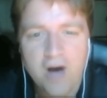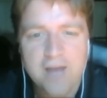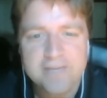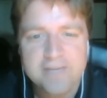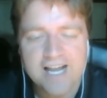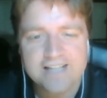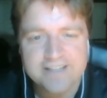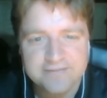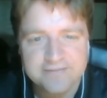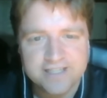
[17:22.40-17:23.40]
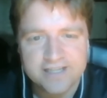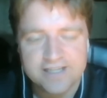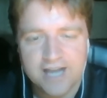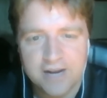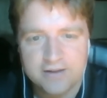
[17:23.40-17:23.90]
I mean, I
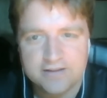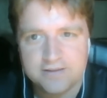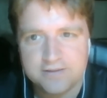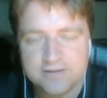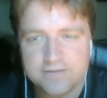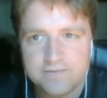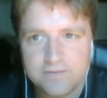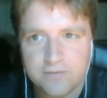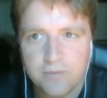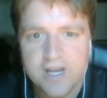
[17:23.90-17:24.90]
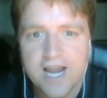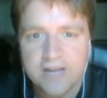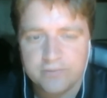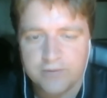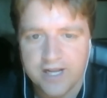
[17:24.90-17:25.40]
definitely, the way I
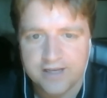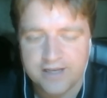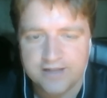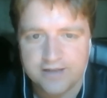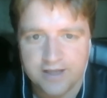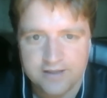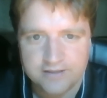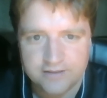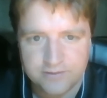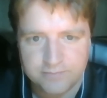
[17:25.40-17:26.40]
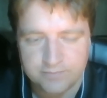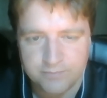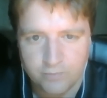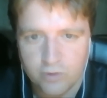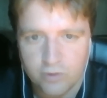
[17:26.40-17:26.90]
read it, and I think
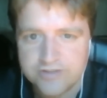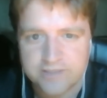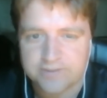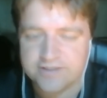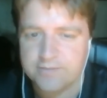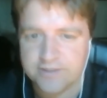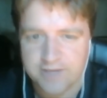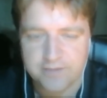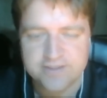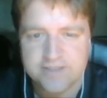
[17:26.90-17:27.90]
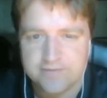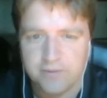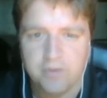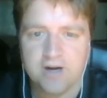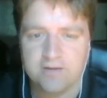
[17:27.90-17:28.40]
Woolsey was someone who I wasn't even
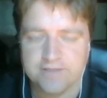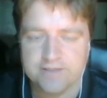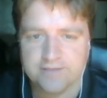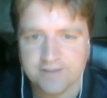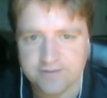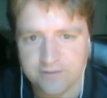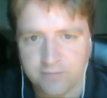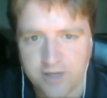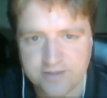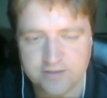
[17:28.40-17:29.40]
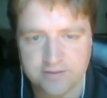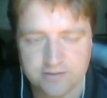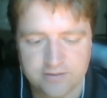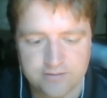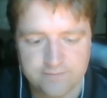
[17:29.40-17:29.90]
aware of until I started watching
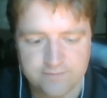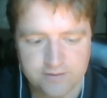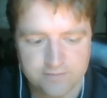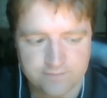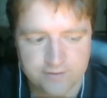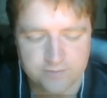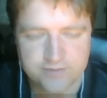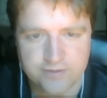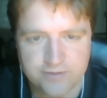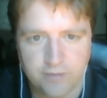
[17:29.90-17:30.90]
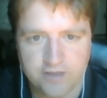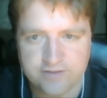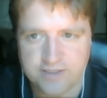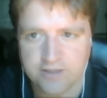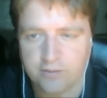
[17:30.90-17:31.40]
your films and
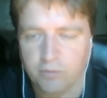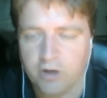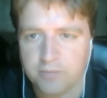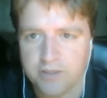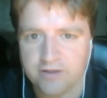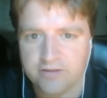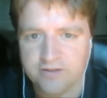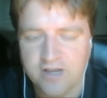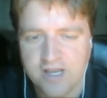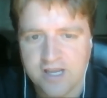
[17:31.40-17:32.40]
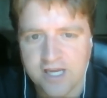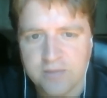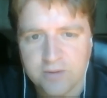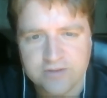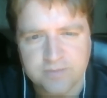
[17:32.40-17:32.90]
seeing your work, because he
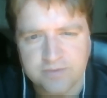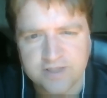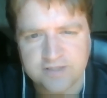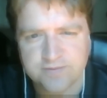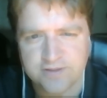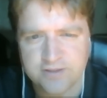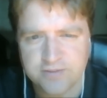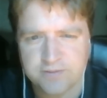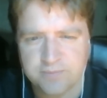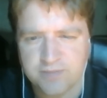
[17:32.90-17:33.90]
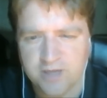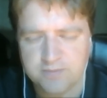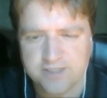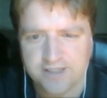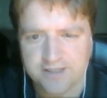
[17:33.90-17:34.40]
wrote some things for the New Republic,